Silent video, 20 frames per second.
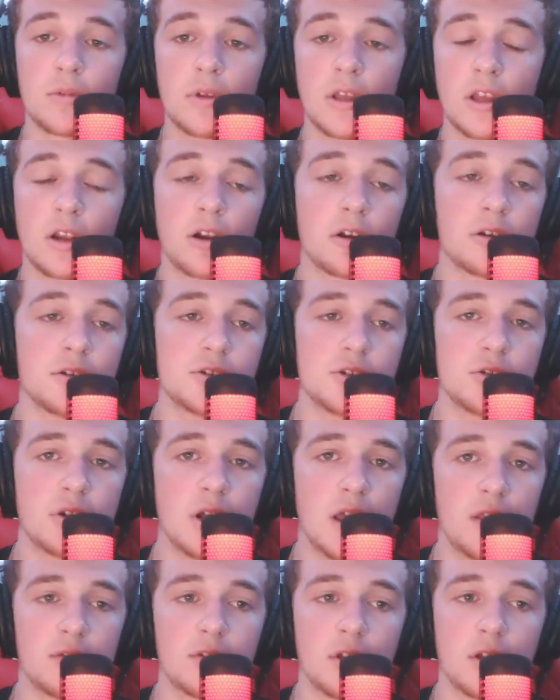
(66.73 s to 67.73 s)
encourage you
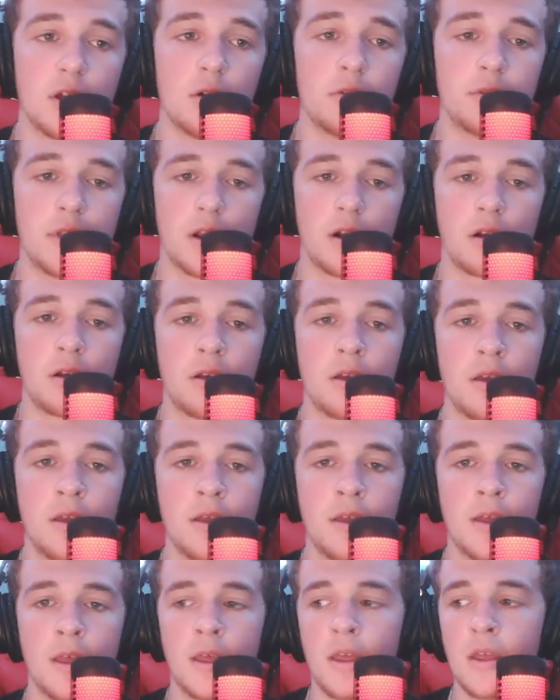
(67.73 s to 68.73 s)
guys to go there.
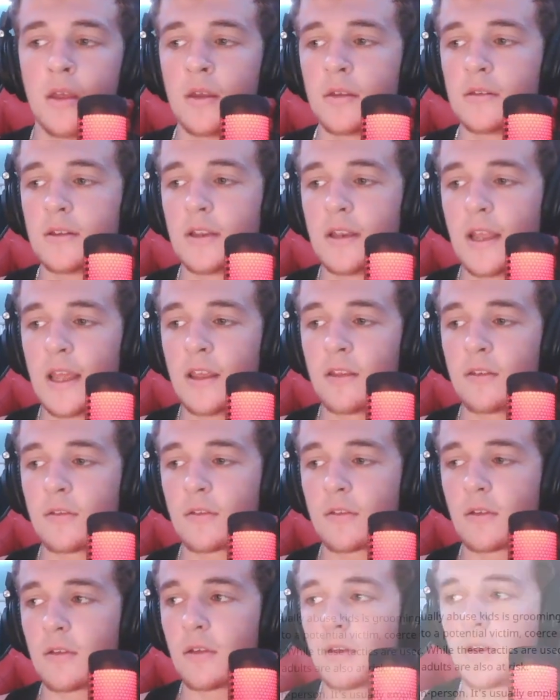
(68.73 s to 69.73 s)

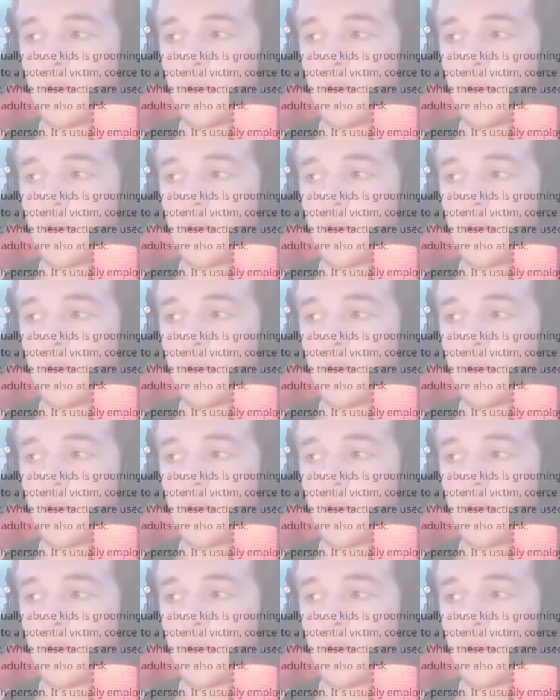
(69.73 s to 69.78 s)
Today's